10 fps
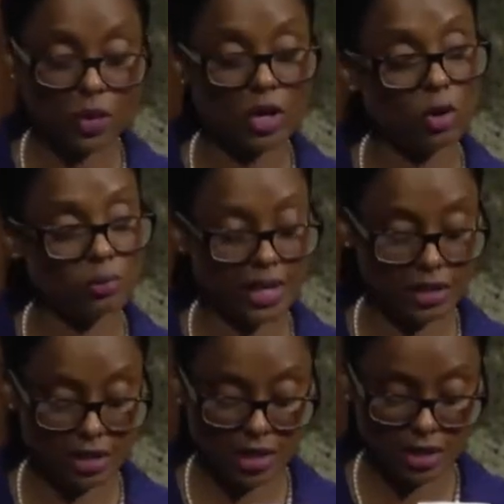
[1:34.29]
we hope that
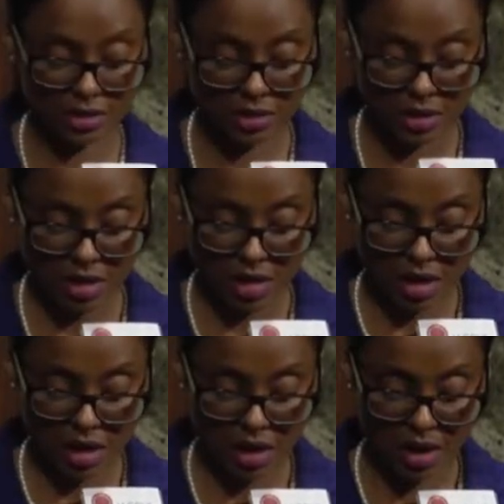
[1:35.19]
it does.
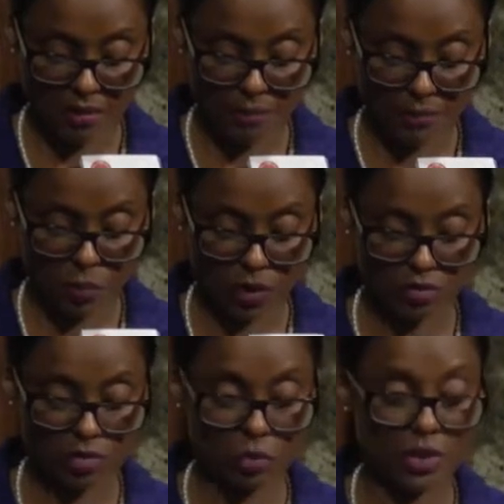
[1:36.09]

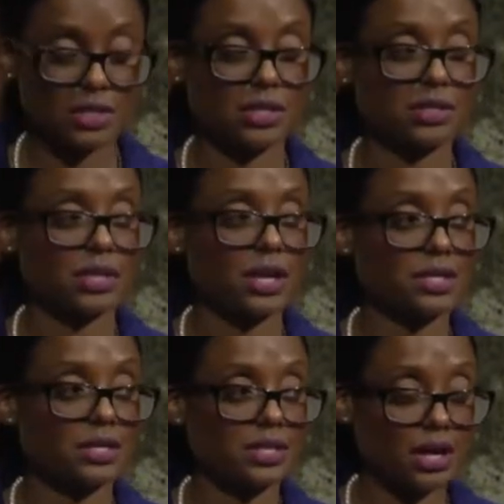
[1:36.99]
One of the reasons that
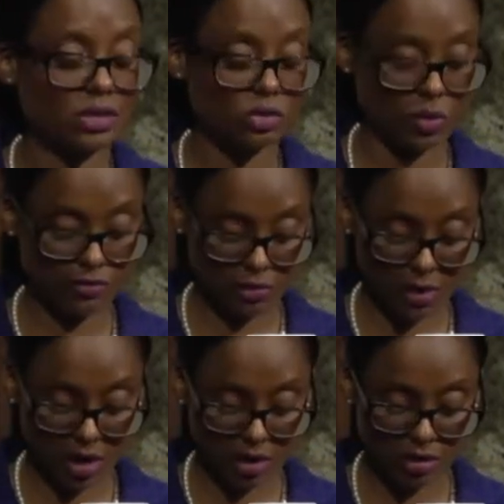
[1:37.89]
I decided to run for
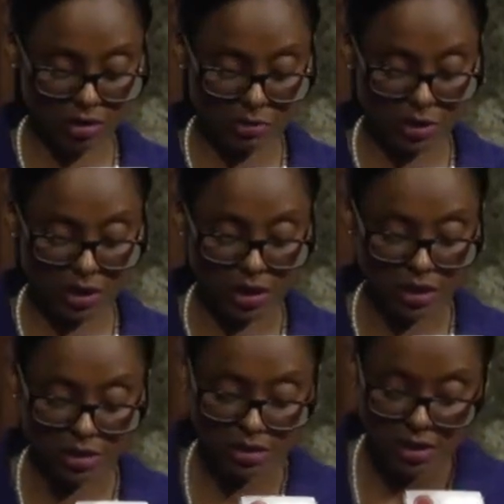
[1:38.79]
mayor is
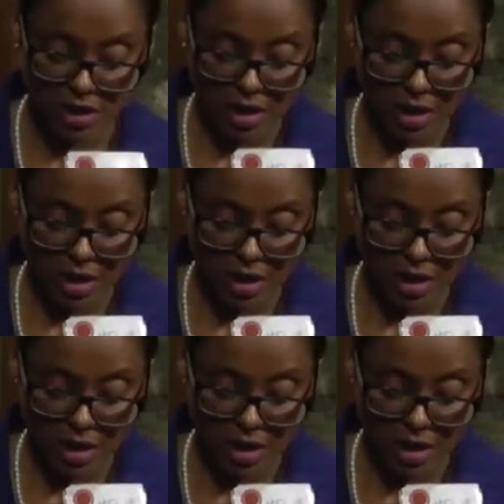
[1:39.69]
because